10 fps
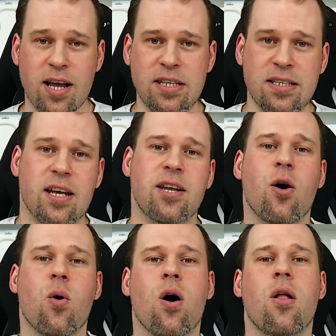I
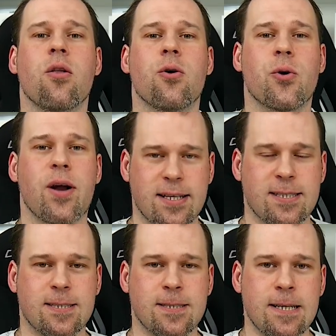know all the
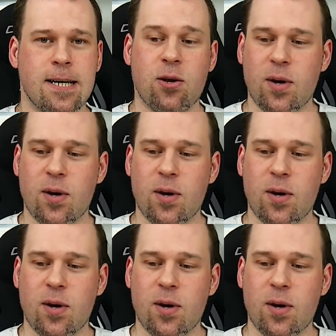rest.